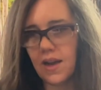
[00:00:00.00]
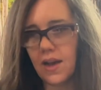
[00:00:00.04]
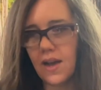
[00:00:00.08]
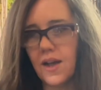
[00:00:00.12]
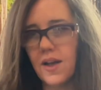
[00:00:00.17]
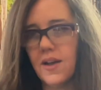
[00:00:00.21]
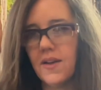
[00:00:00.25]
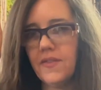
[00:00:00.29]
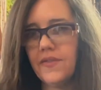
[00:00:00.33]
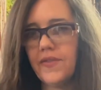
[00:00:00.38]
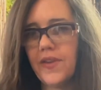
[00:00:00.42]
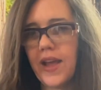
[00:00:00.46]

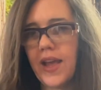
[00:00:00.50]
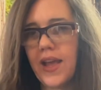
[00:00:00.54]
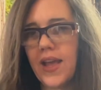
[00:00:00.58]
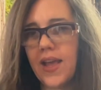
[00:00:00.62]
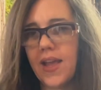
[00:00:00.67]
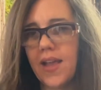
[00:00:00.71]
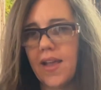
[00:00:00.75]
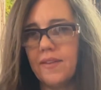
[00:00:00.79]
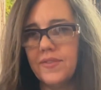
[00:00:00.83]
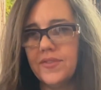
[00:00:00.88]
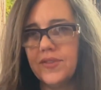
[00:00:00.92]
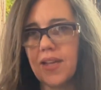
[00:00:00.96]
of
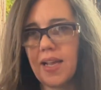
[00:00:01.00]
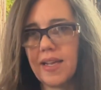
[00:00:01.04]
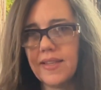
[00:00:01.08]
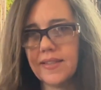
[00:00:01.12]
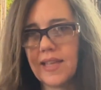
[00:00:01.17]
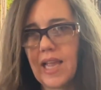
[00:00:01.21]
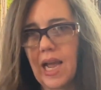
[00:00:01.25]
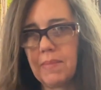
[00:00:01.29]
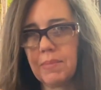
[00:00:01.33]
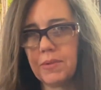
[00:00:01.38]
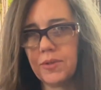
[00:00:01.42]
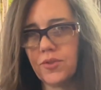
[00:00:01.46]
A of size
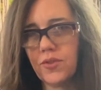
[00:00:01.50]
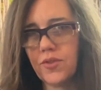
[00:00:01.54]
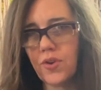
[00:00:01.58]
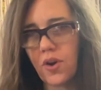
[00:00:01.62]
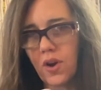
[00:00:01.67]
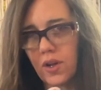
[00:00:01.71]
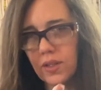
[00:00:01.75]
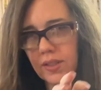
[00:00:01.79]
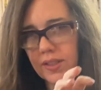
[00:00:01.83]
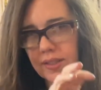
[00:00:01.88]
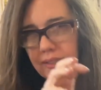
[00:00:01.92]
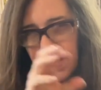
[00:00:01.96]
kappa, so they're
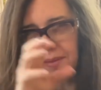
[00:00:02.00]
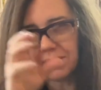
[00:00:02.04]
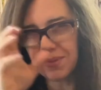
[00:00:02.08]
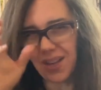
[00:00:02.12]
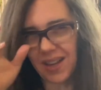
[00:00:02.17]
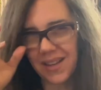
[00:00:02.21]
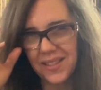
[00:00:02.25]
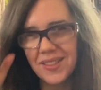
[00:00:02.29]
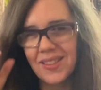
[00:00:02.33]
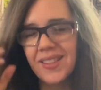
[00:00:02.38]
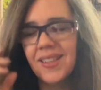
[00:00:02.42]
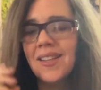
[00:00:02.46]
all the same
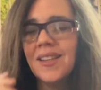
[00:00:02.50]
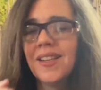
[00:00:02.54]
size.